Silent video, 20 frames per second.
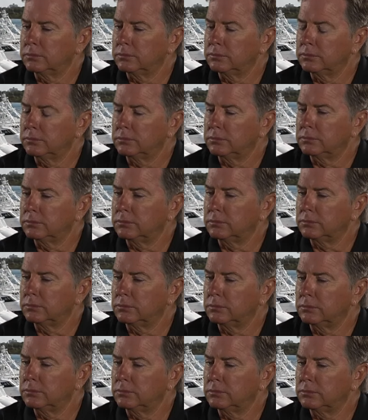
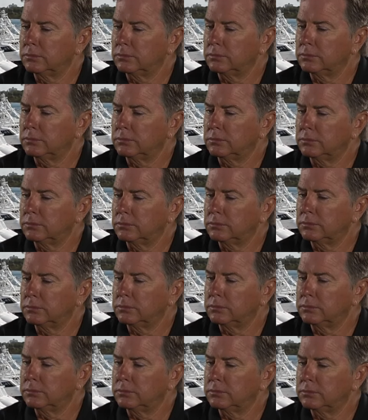
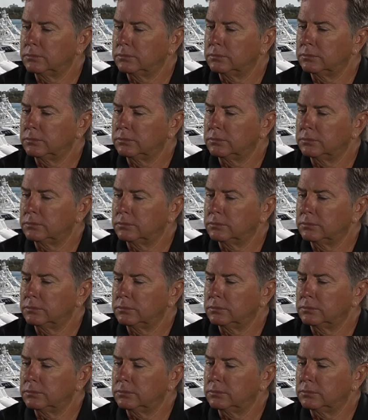
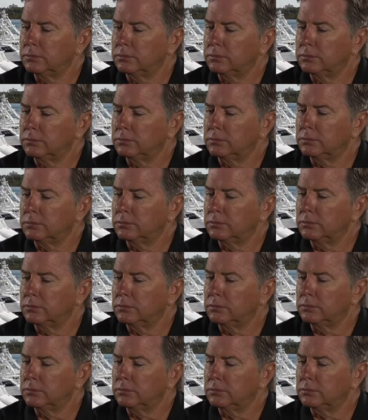(not speaking)